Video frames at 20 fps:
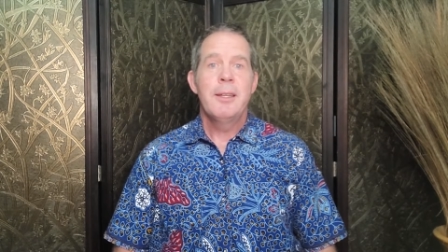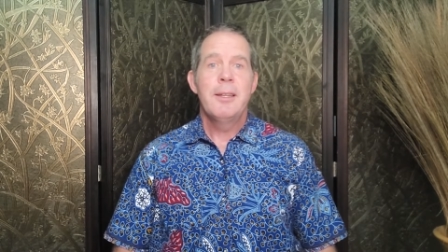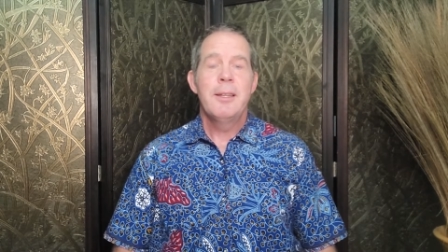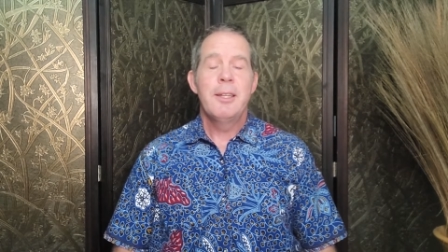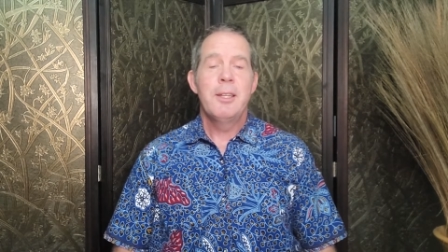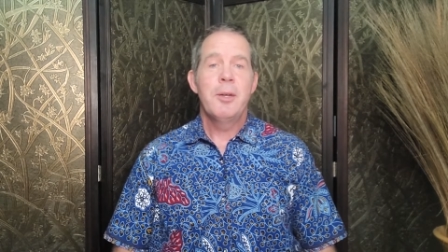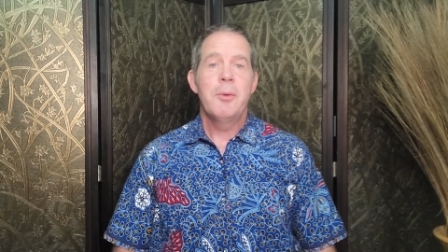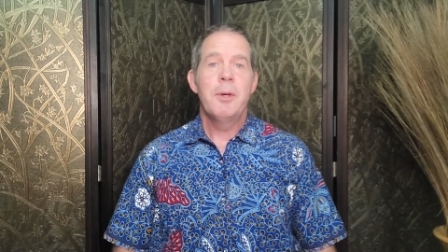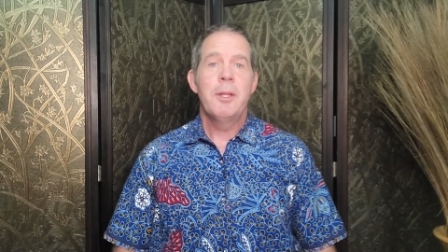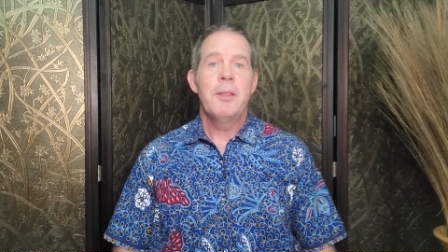
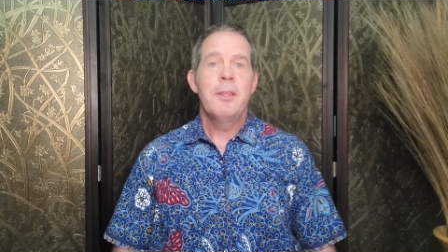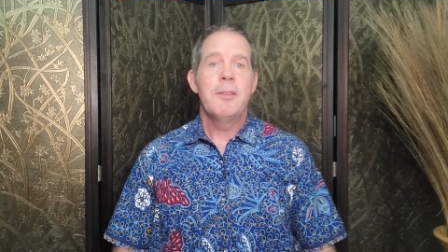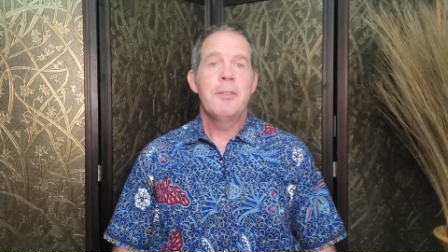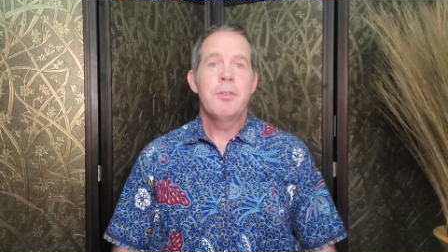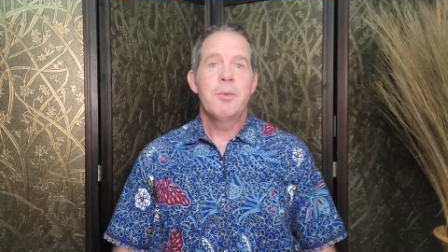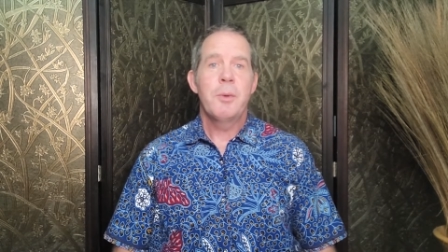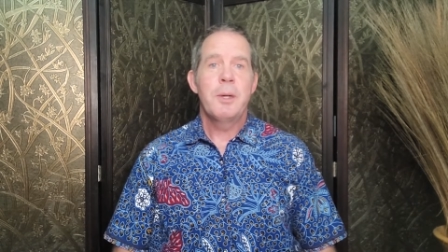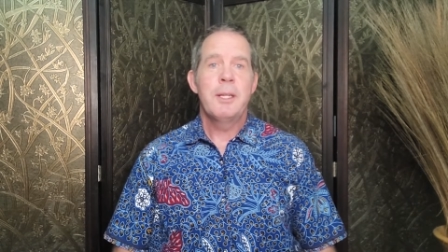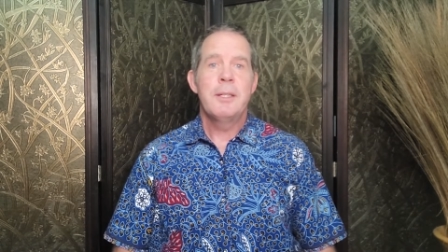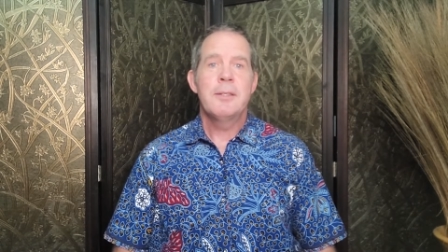deal with is
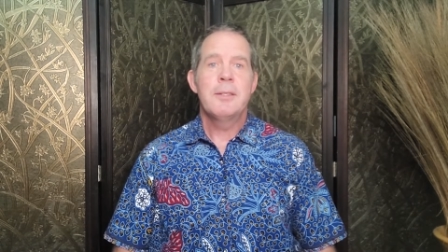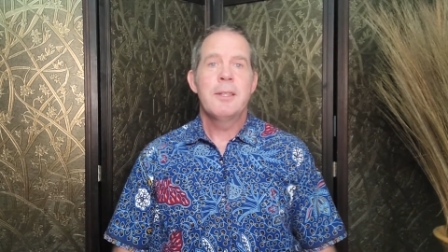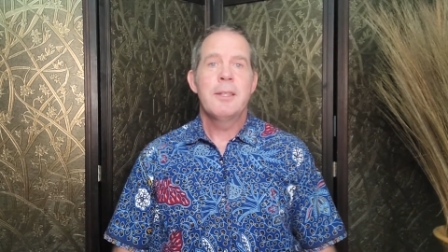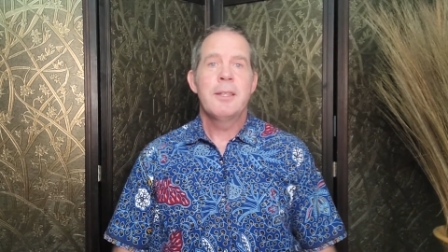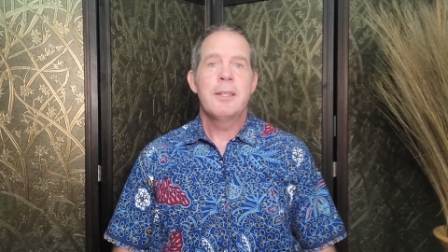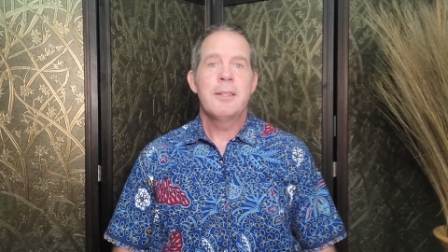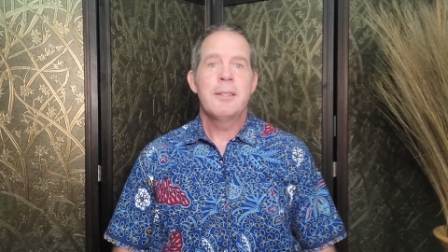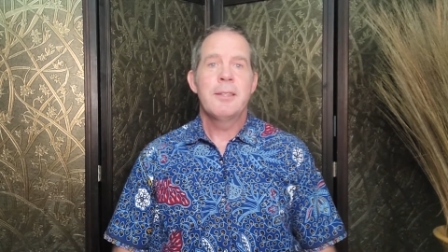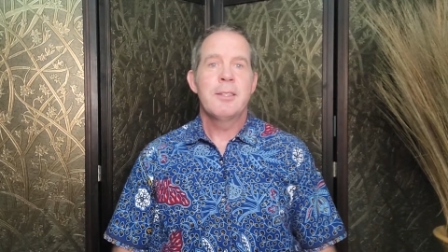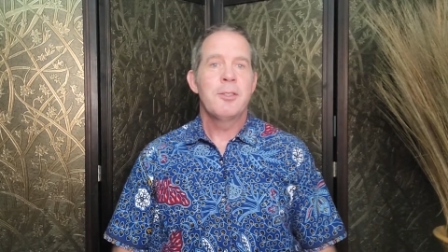sweets and
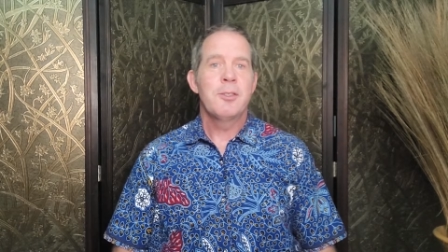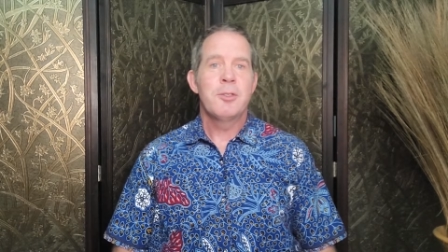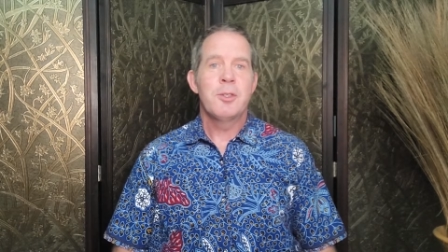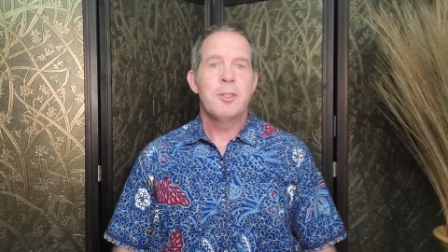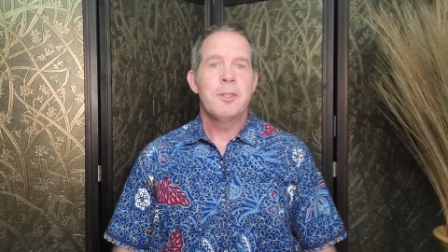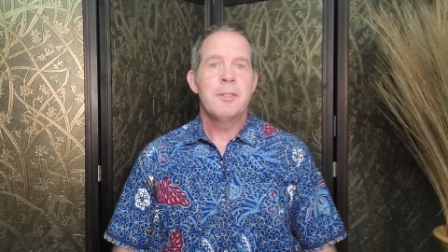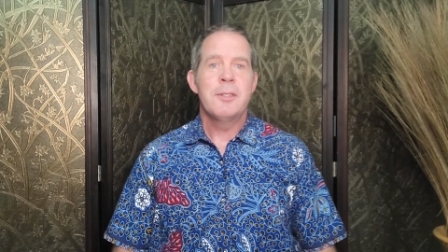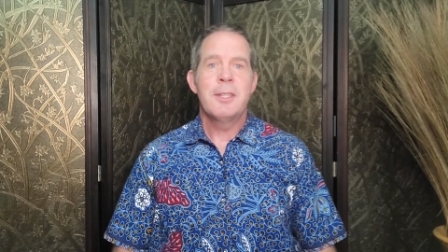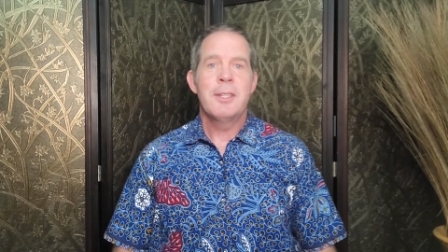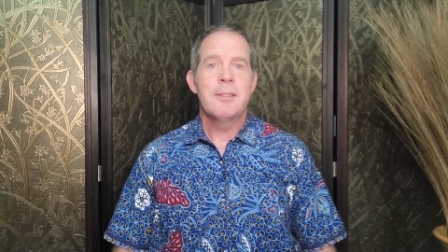things,
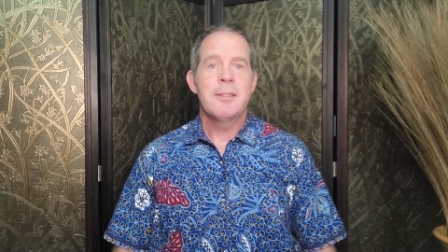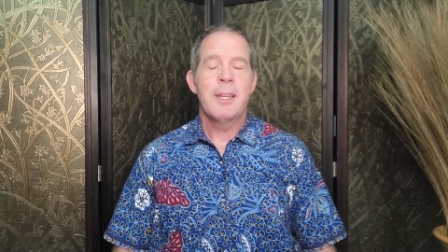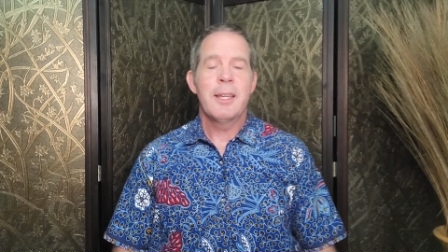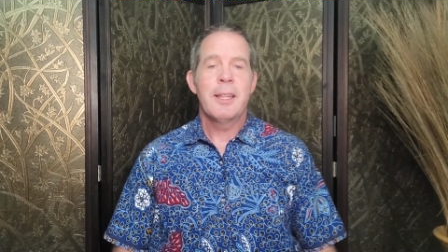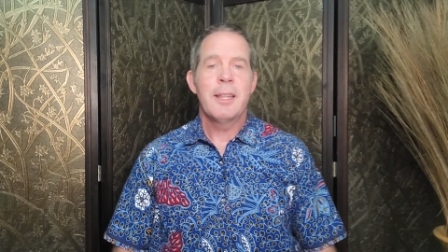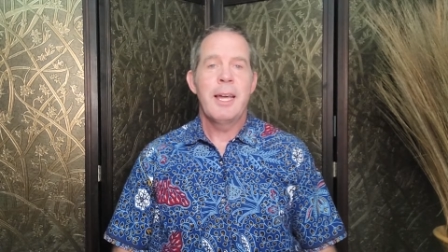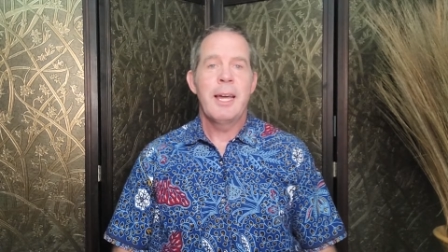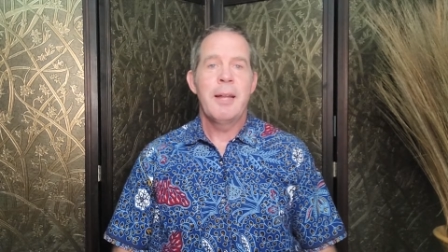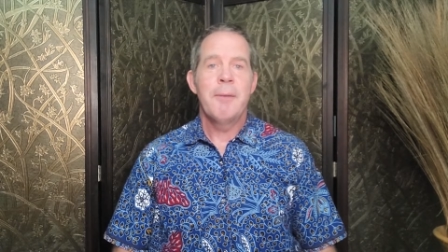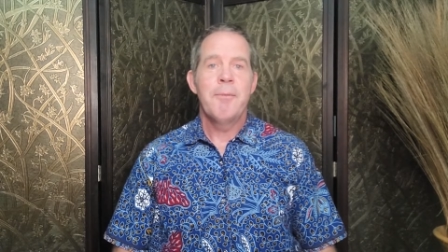desserts, things
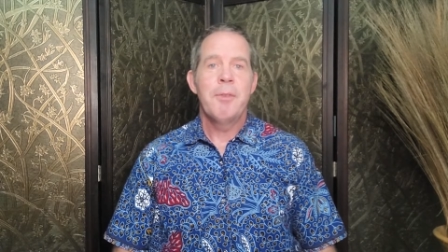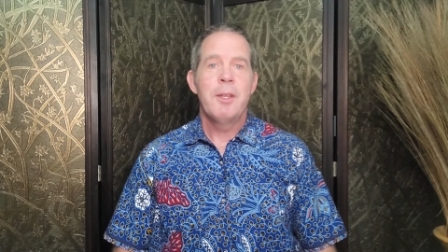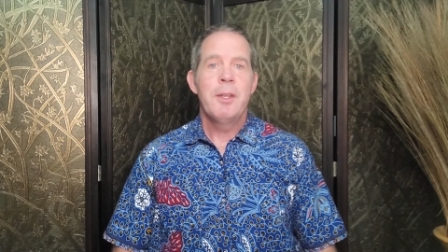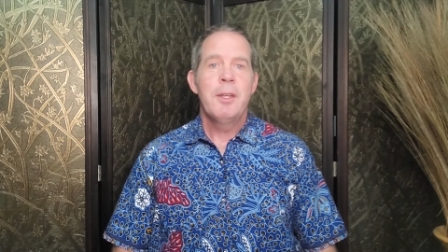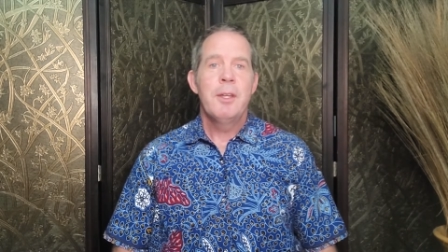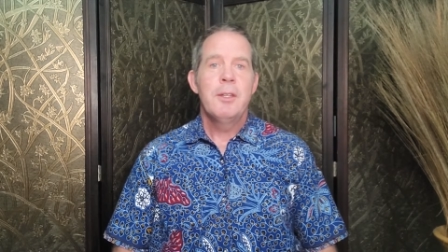like that.